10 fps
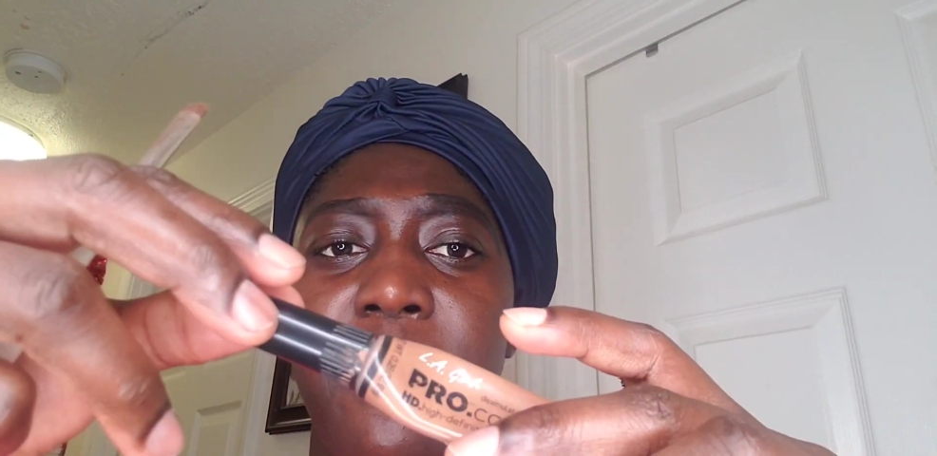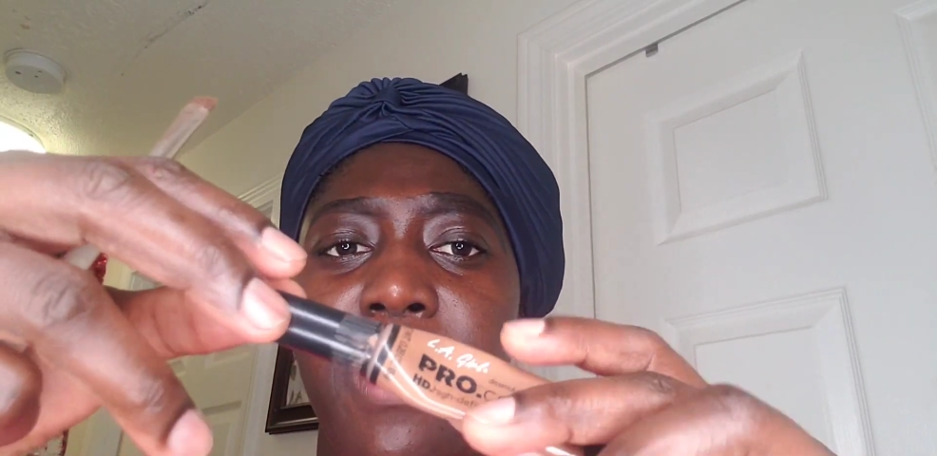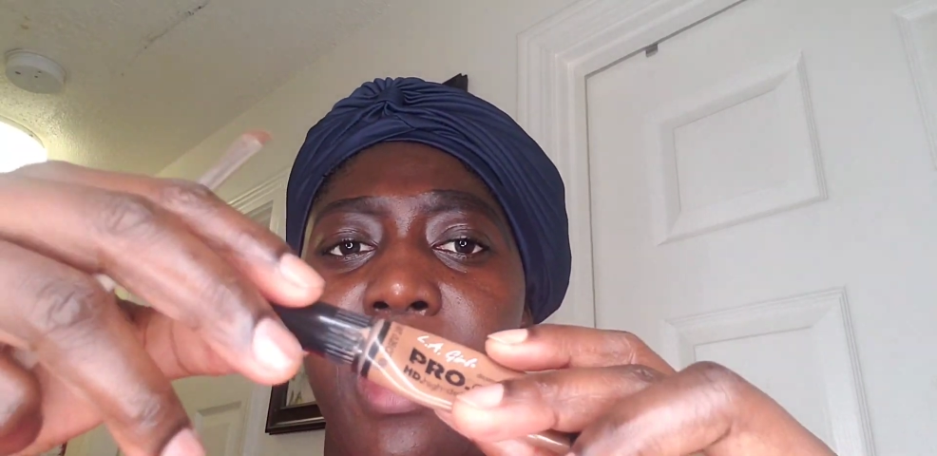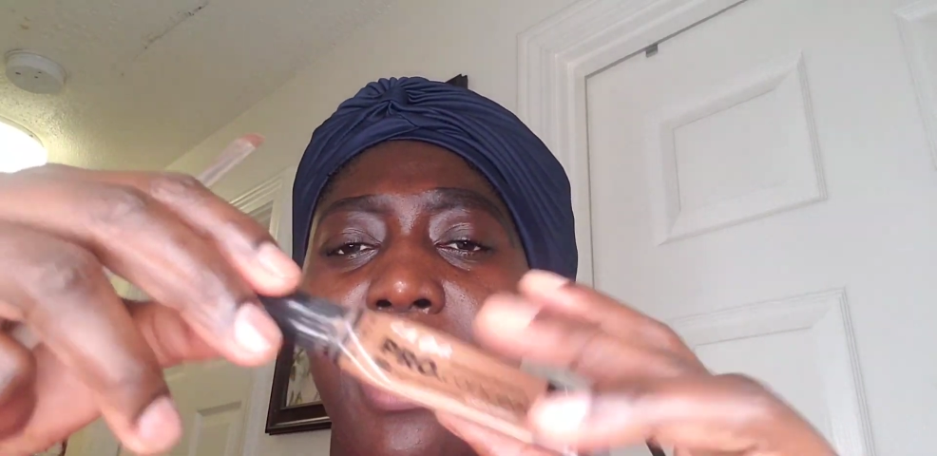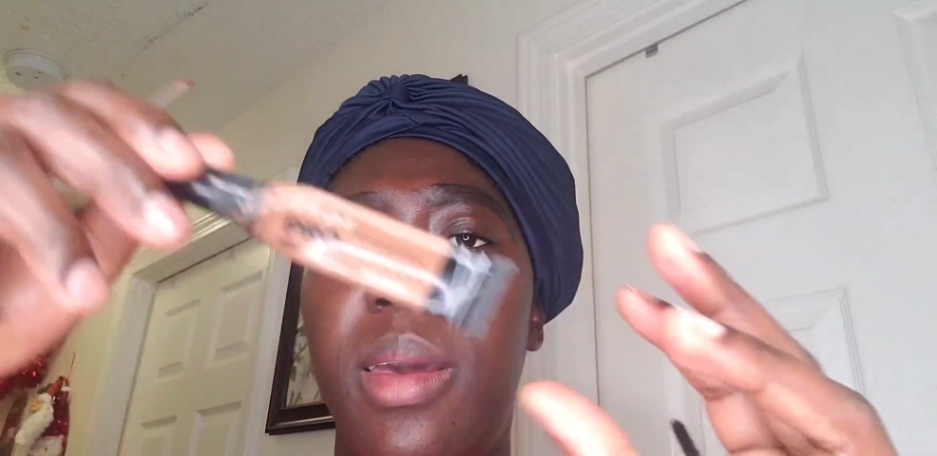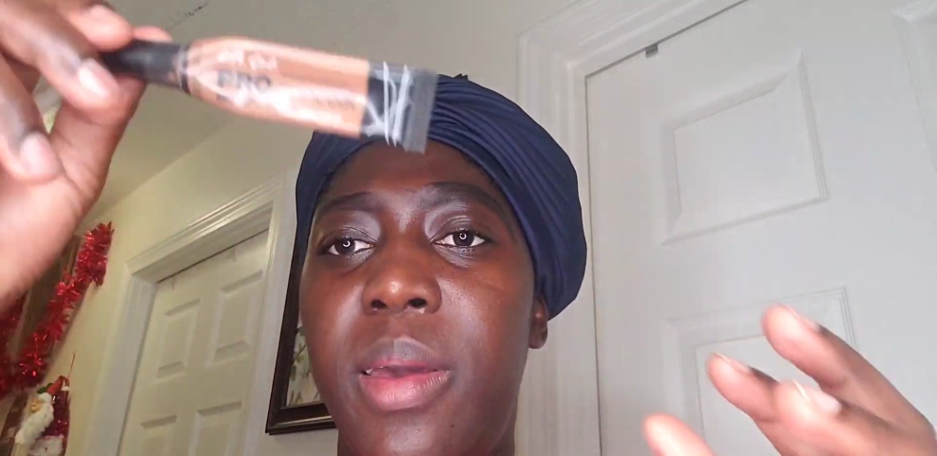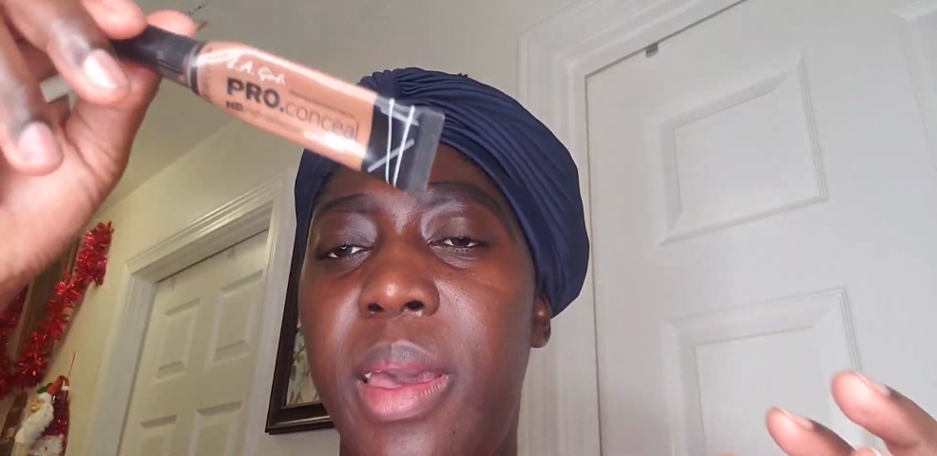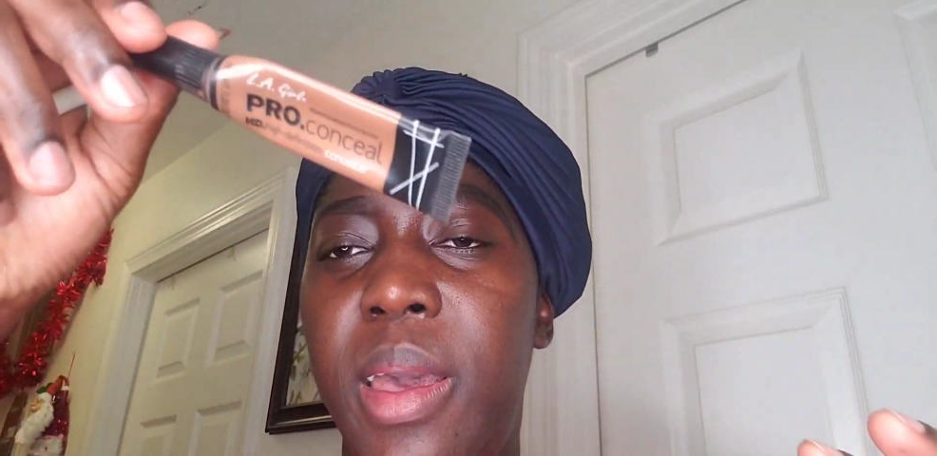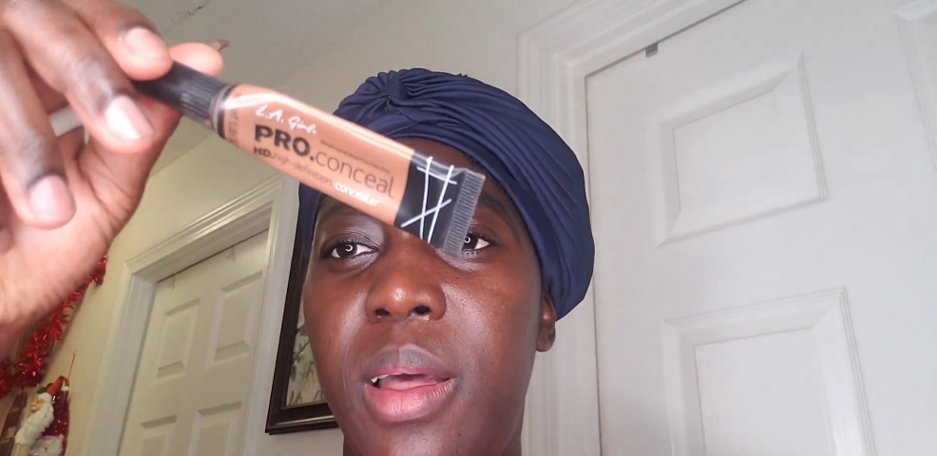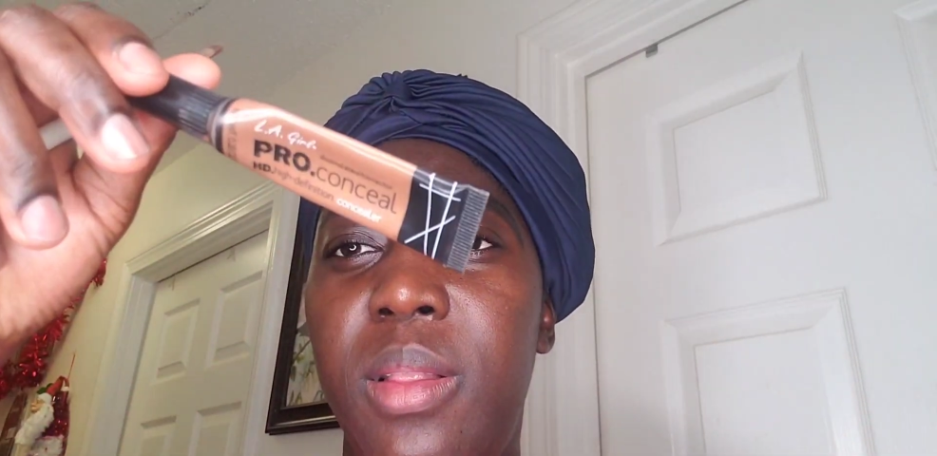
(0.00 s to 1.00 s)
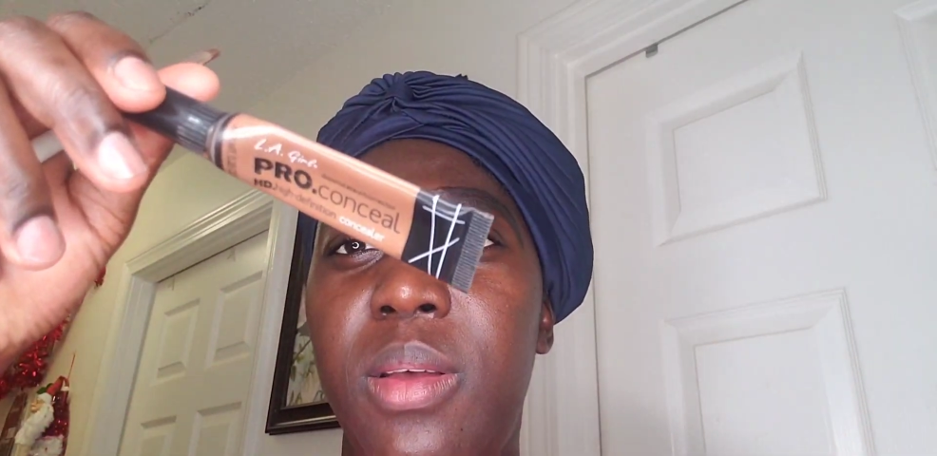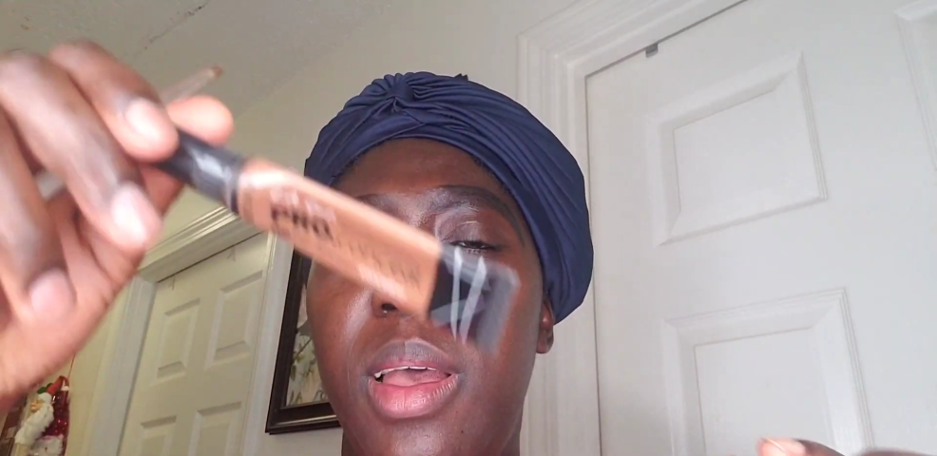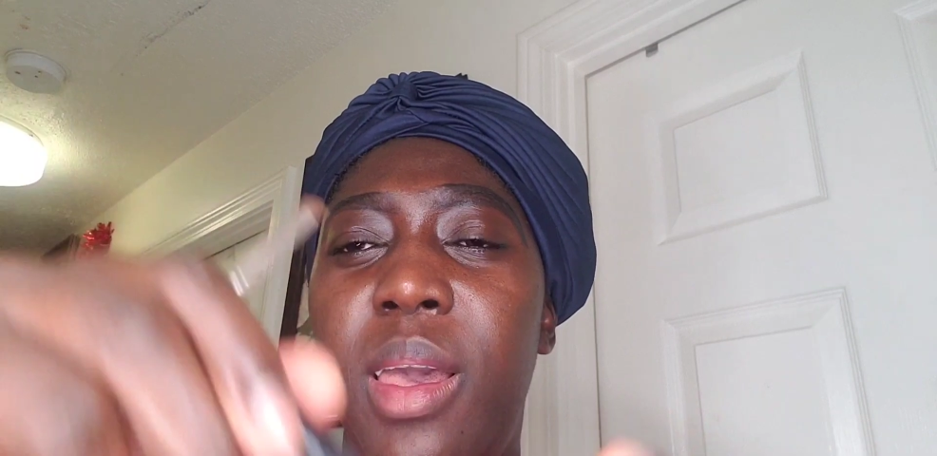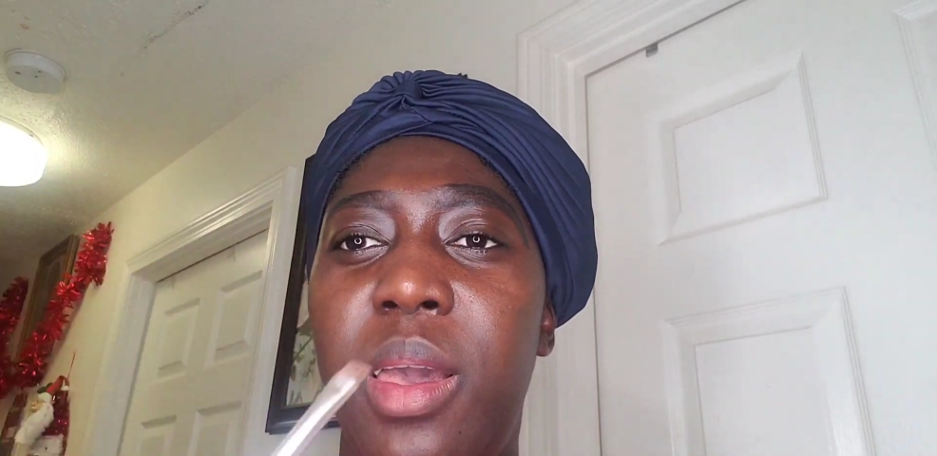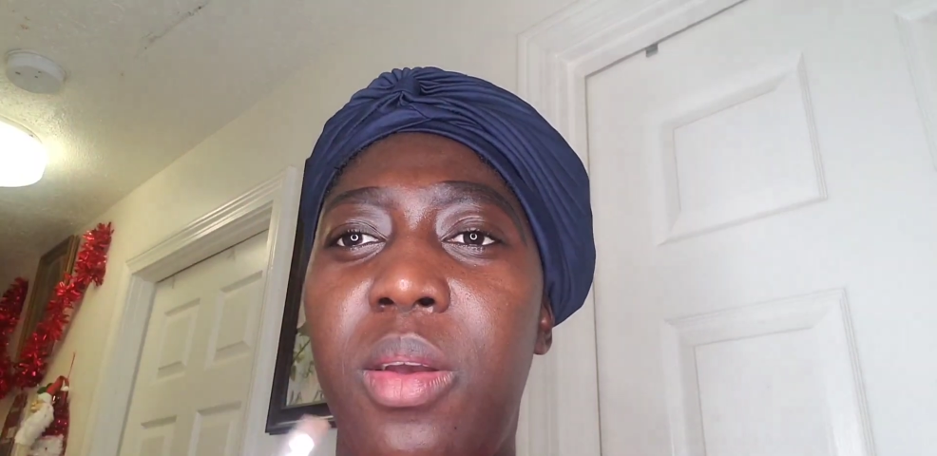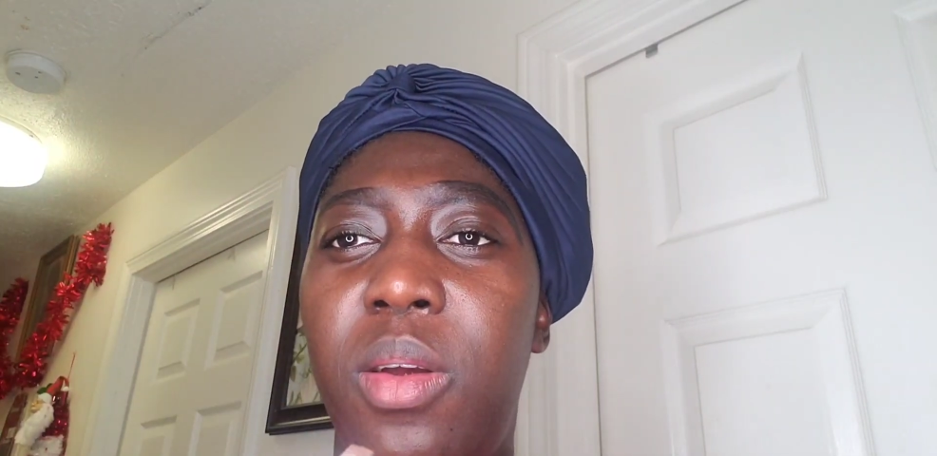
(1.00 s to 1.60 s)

see how my eyebrows